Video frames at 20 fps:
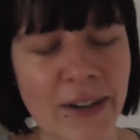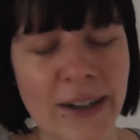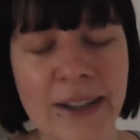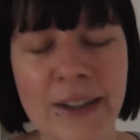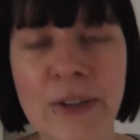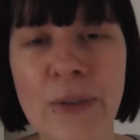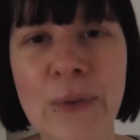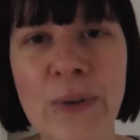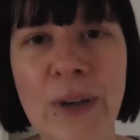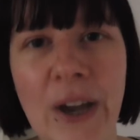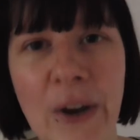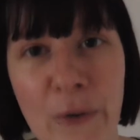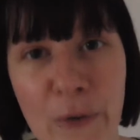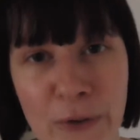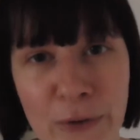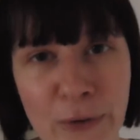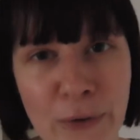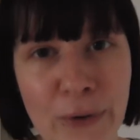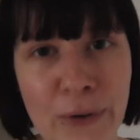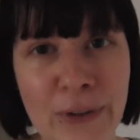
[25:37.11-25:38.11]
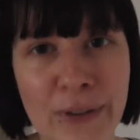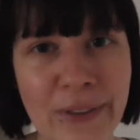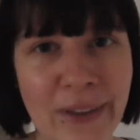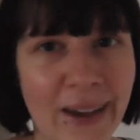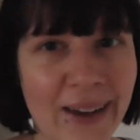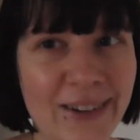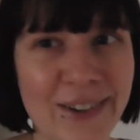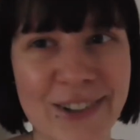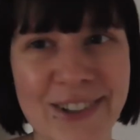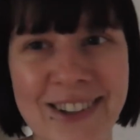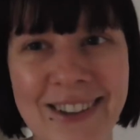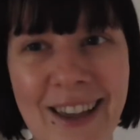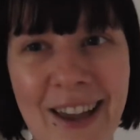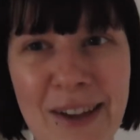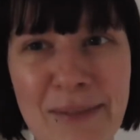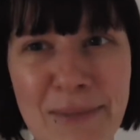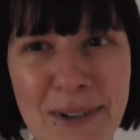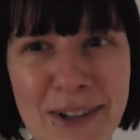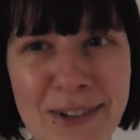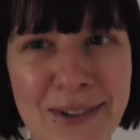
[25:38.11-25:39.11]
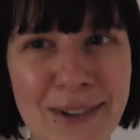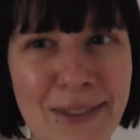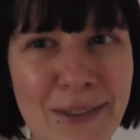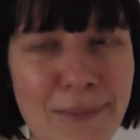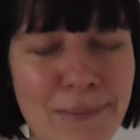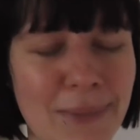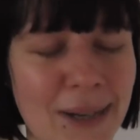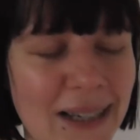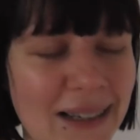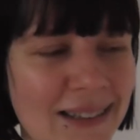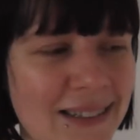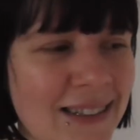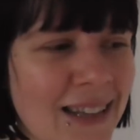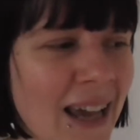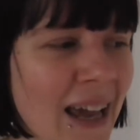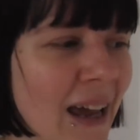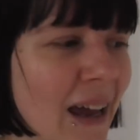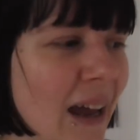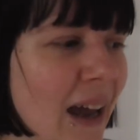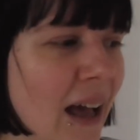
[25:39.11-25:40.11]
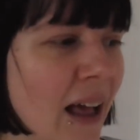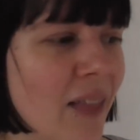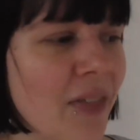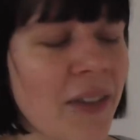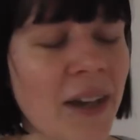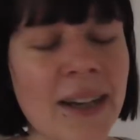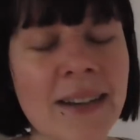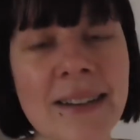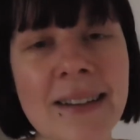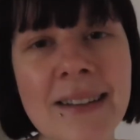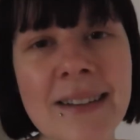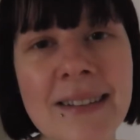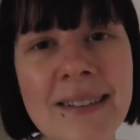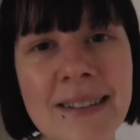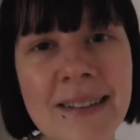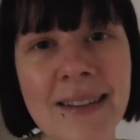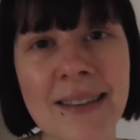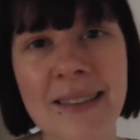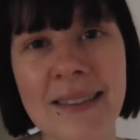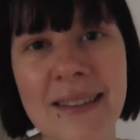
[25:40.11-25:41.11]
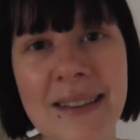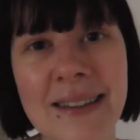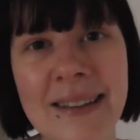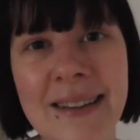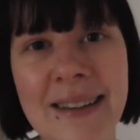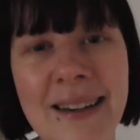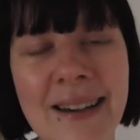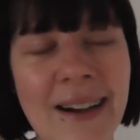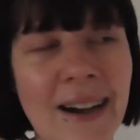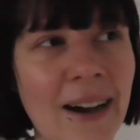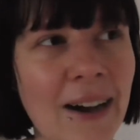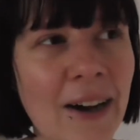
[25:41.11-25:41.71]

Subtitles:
a new character that just came into the mix, and that is the